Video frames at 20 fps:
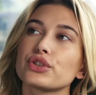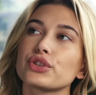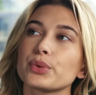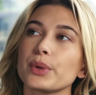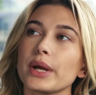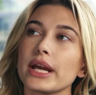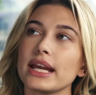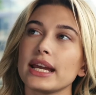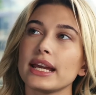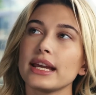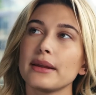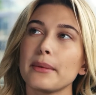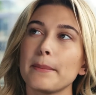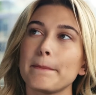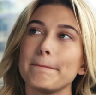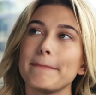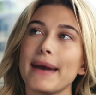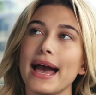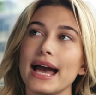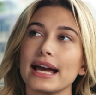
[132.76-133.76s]
trade
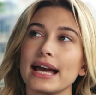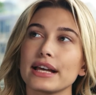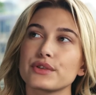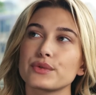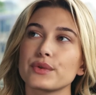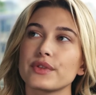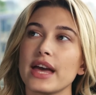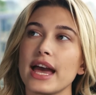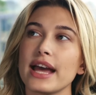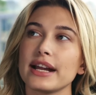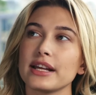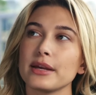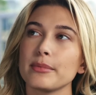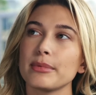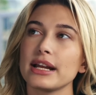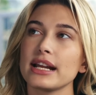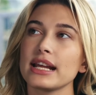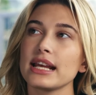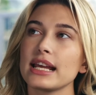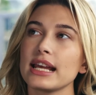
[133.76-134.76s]
bags with
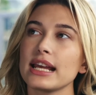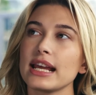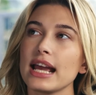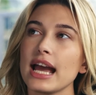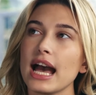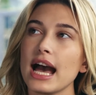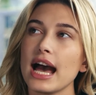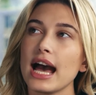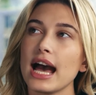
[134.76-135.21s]
anybody,